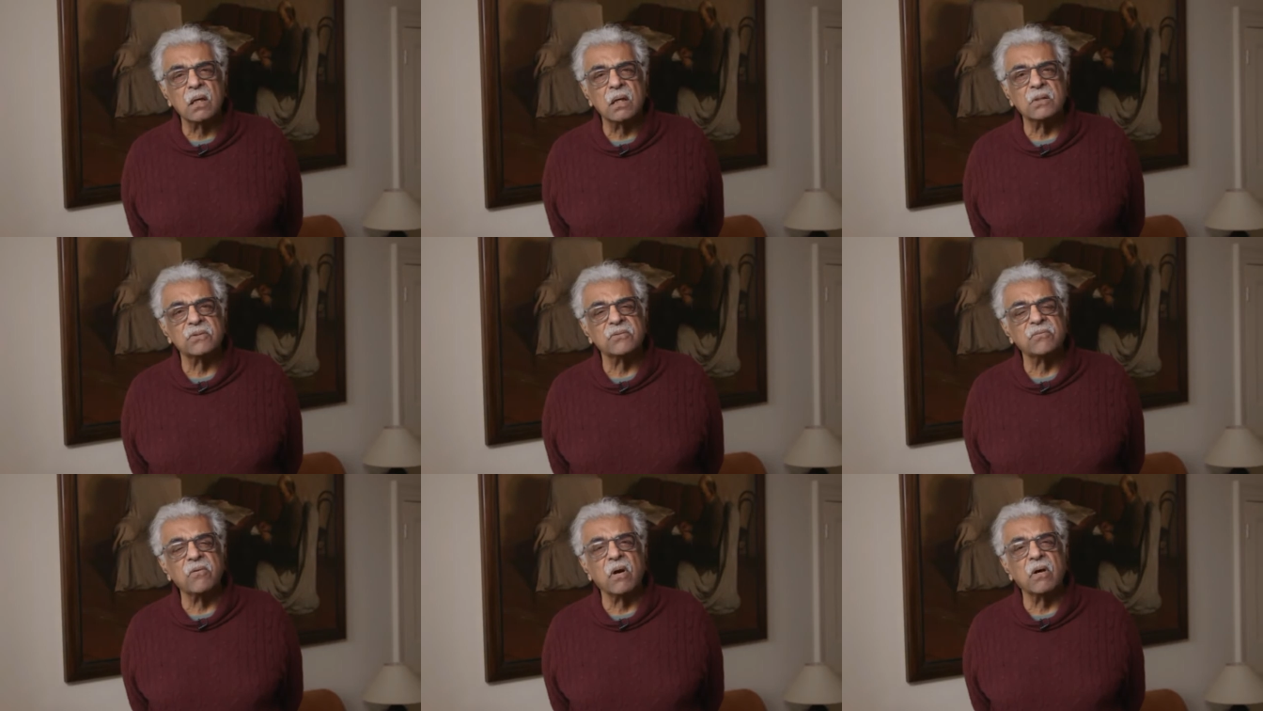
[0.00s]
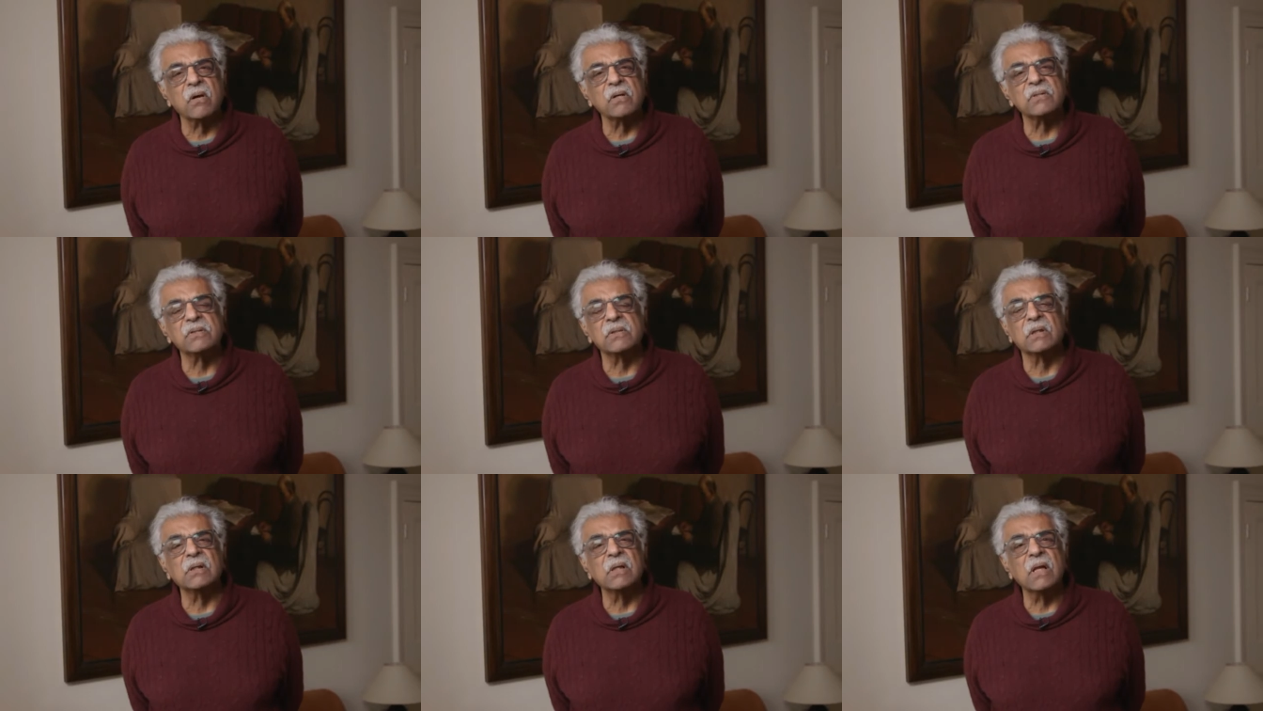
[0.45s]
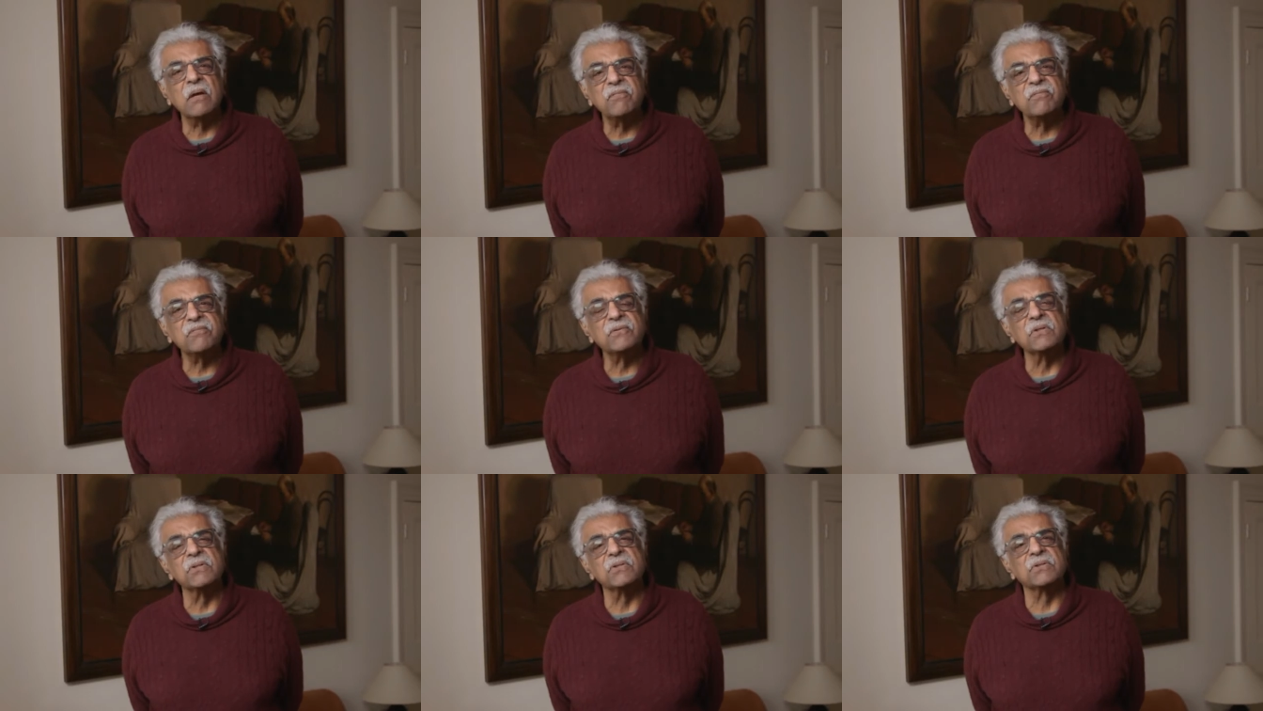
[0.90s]
as far as the
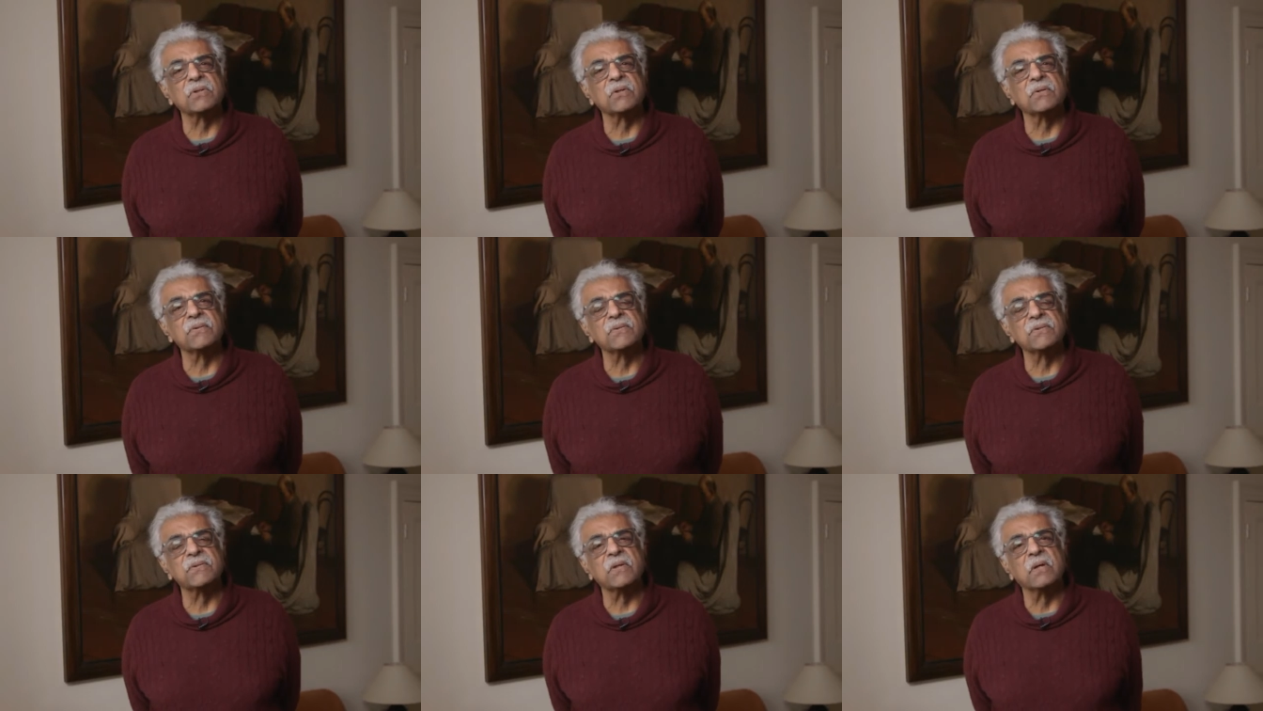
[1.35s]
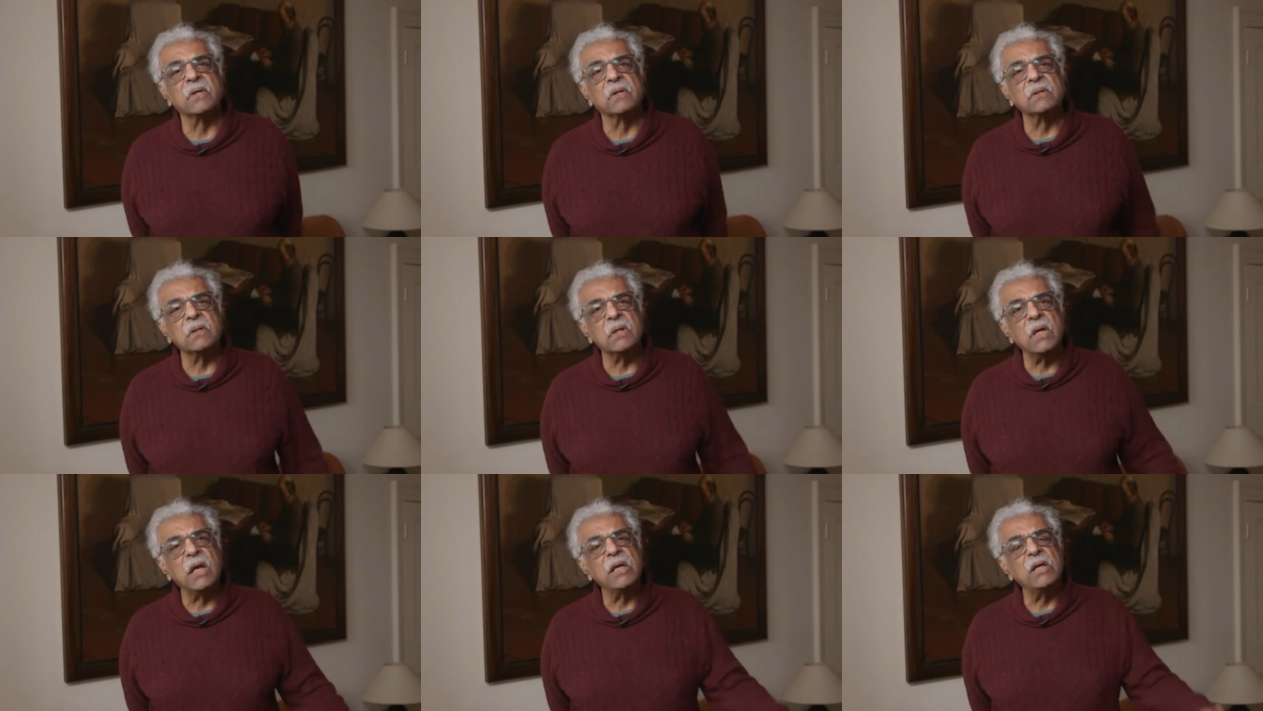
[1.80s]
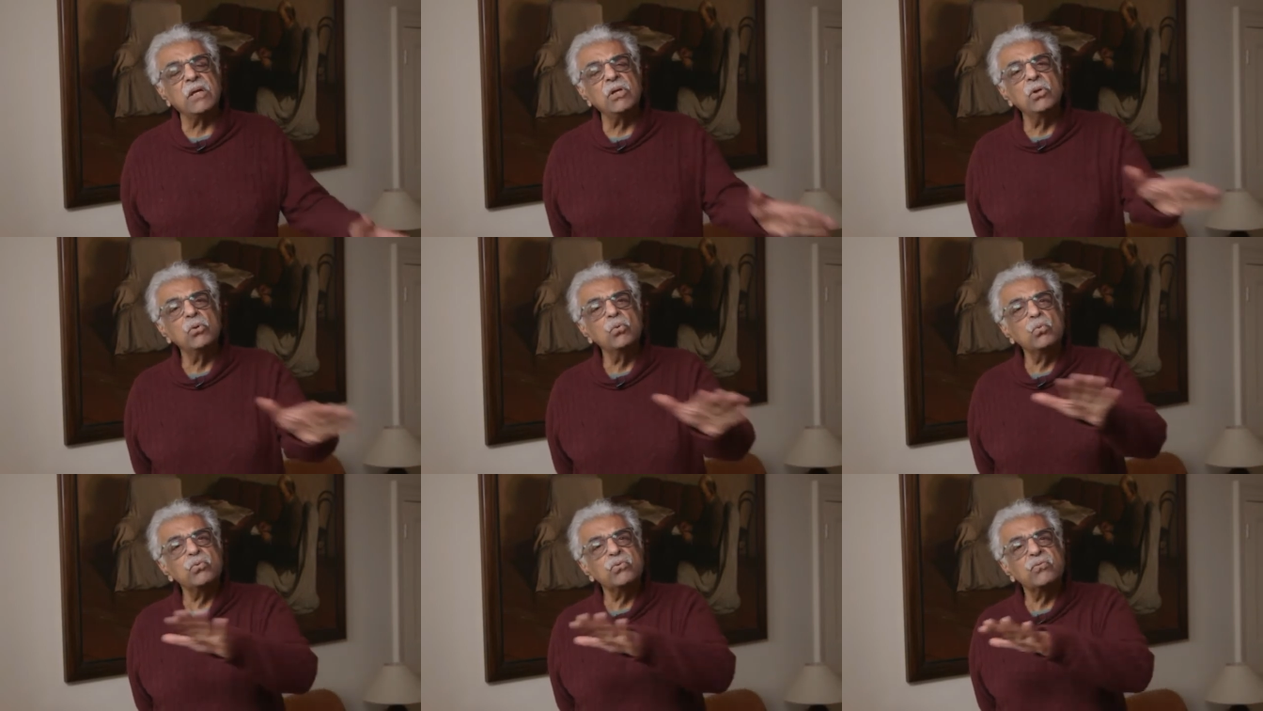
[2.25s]
left is concerned, a
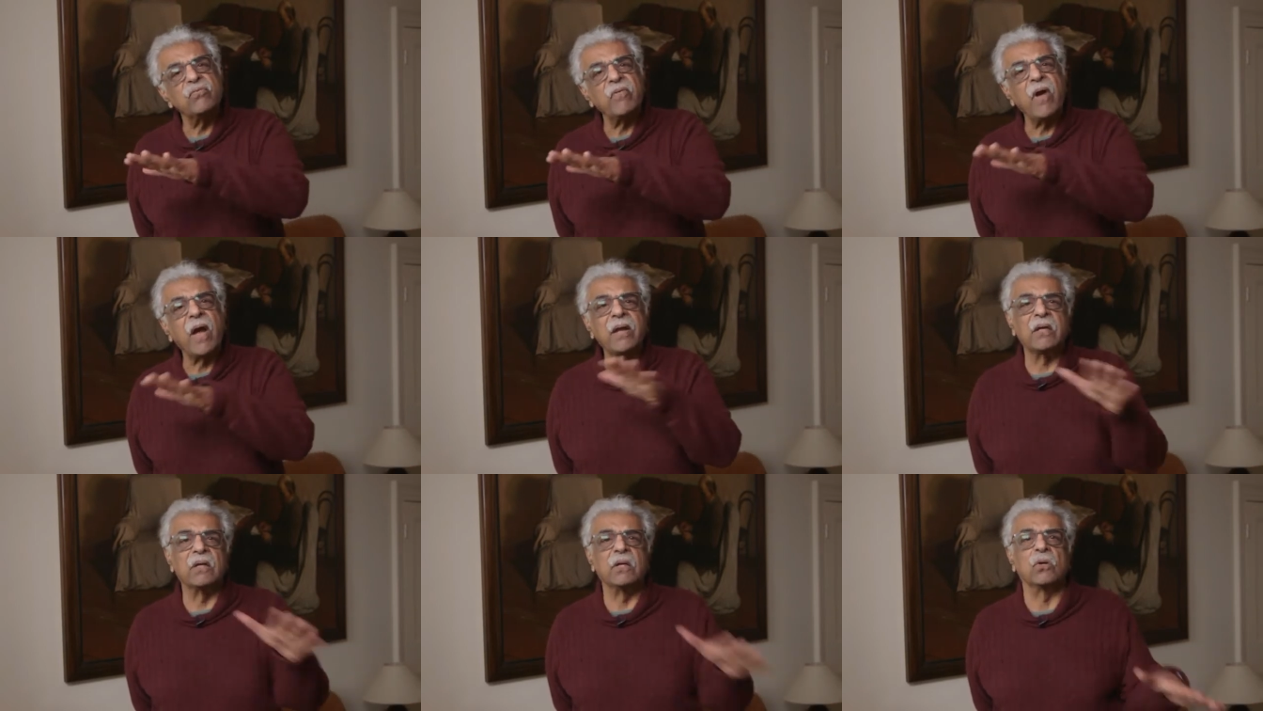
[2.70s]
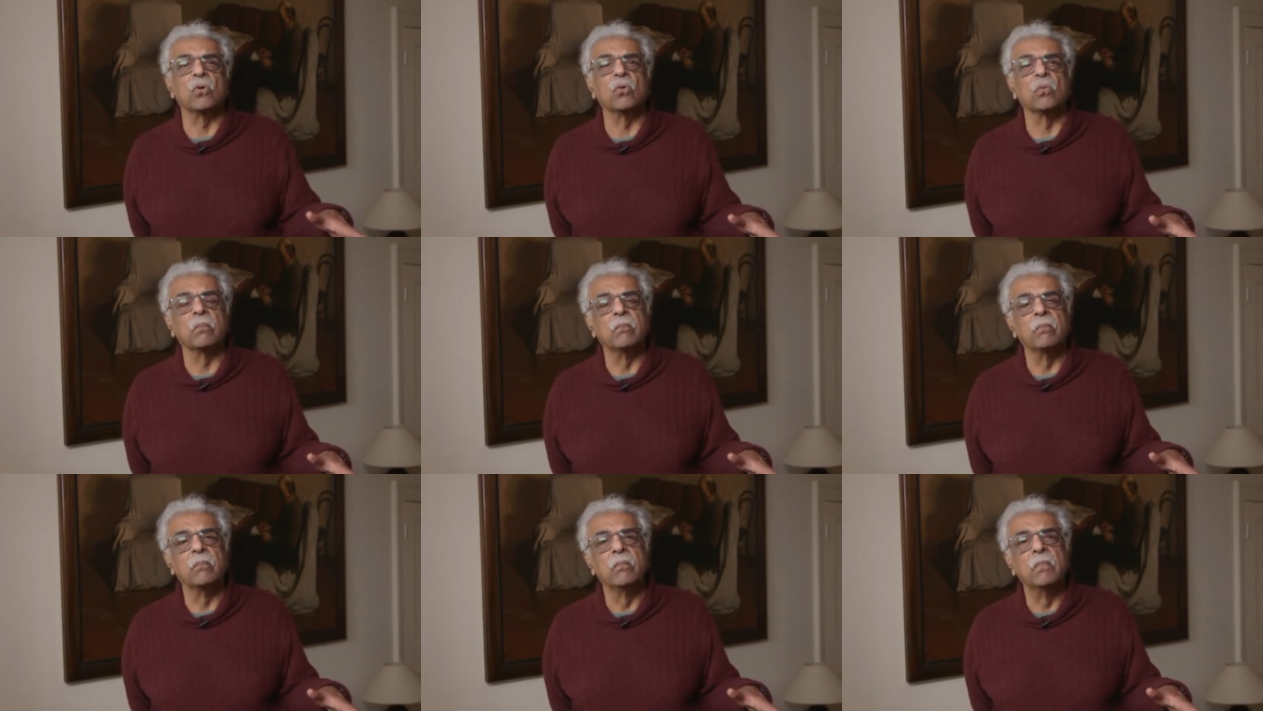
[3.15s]
huge vacuum.